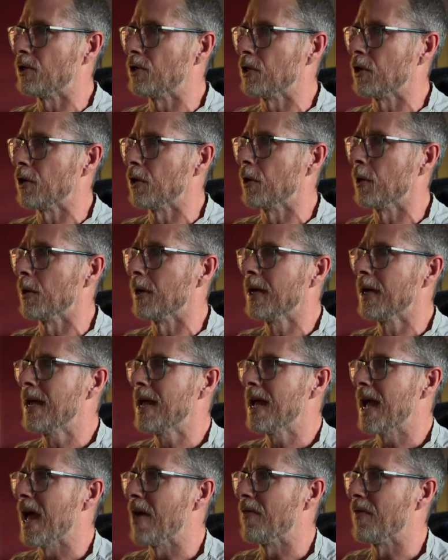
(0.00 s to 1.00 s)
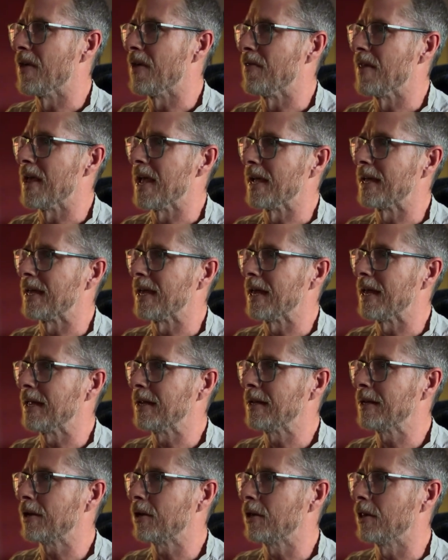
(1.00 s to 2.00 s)
to, and then they
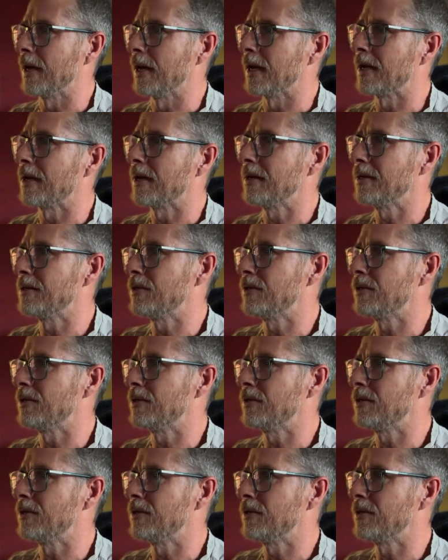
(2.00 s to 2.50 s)
can click